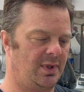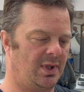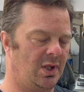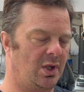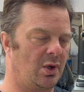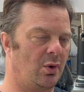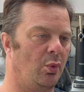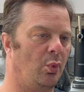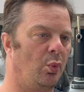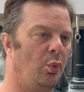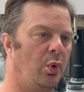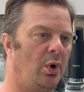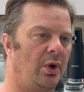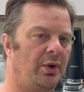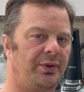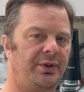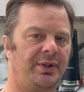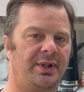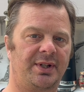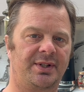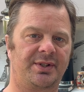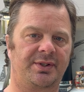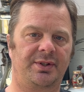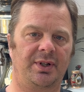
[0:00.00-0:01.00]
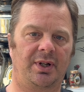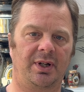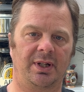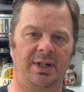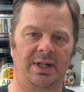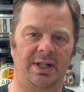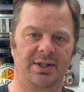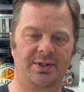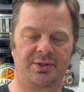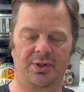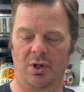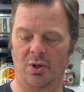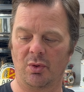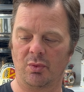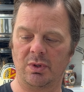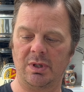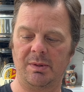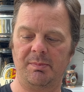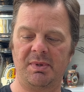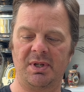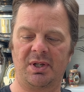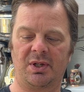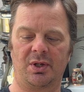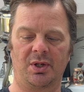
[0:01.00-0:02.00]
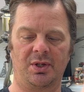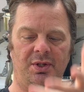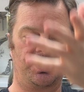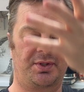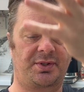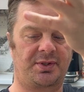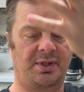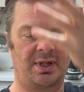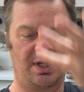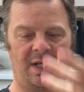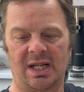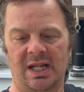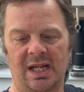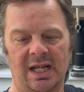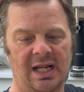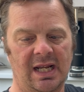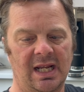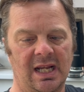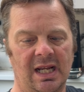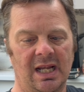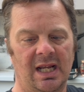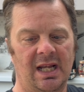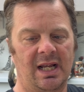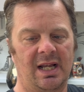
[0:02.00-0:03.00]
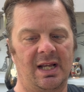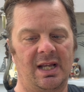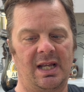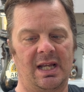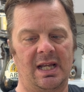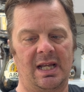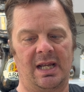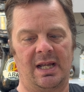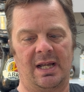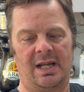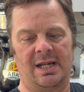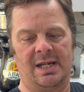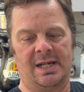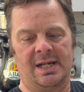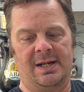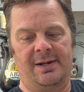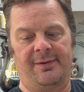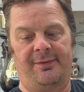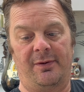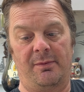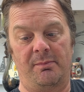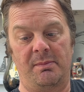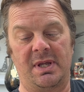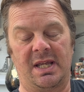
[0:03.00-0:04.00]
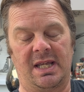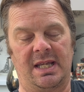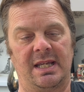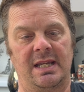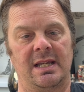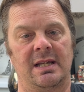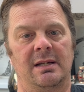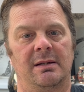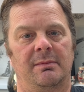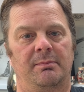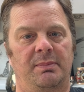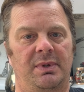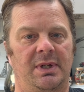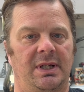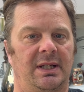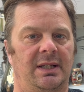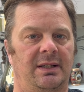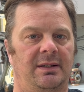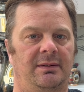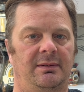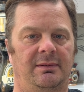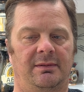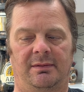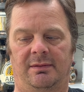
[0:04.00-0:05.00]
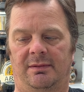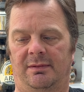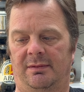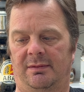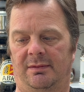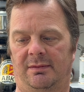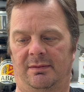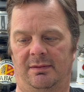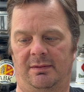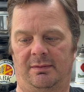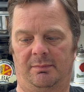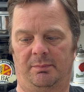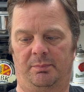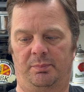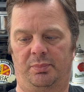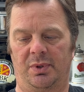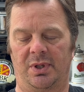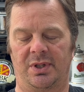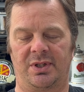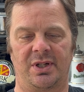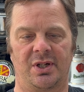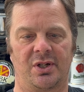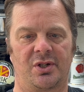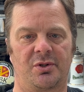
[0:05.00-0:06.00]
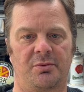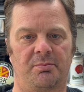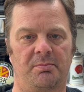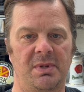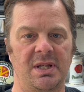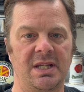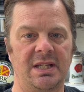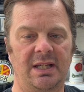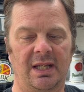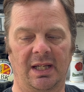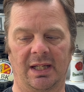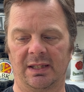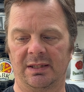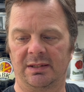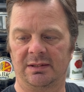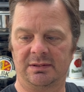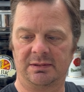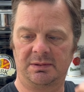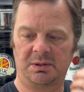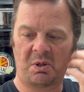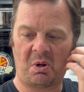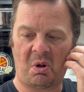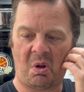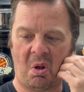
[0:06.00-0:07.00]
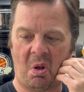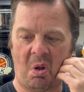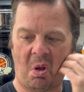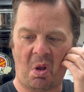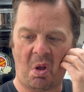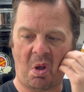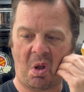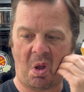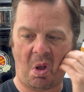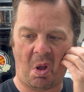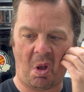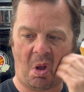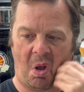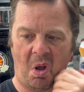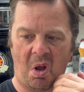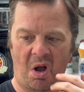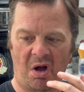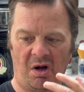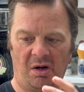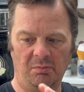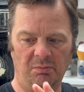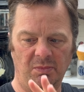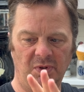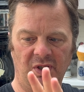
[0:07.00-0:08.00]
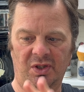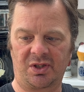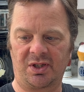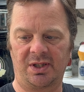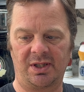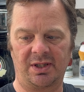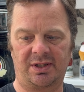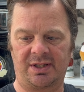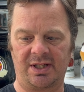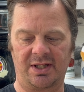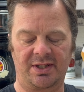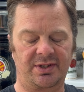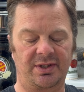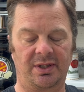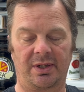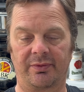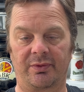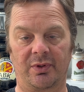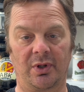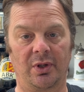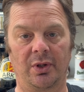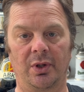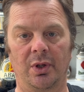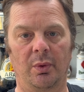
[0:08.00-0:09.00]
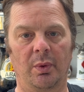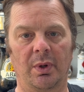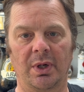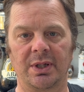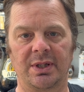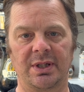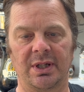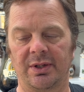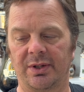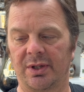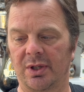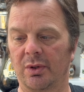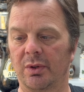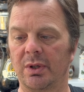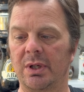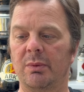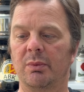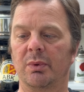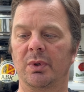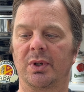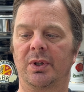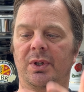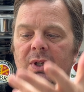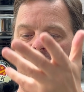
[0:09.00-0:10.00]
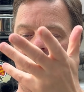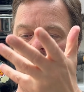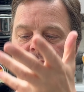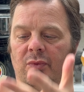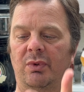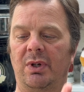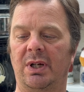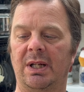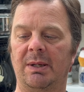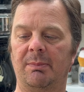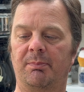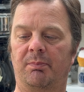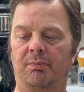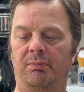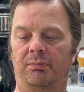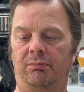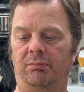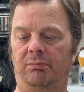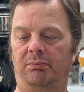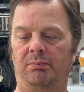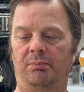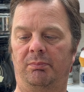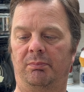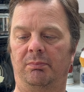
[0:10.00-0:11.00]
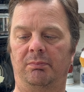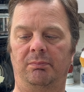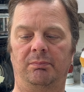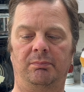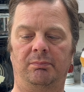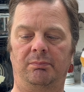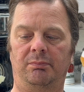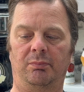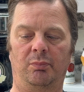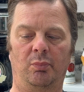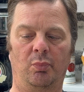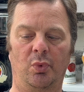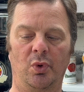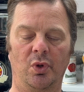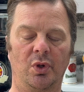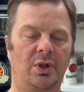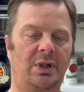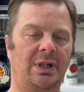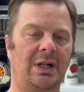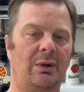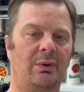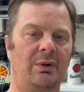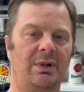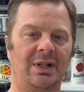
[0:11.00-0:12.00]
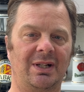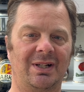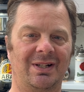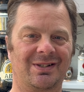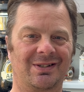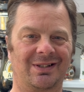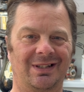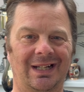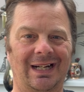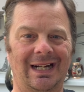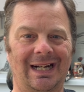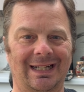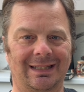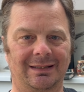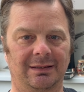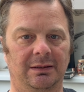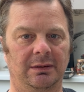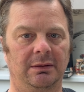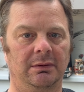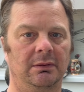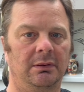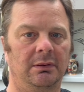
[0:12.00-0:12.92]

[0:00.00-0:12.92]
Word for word: what this style is, only because for me, being British speaking, I'm looking at this and I've got no idea. The only word I can really work out here is lager.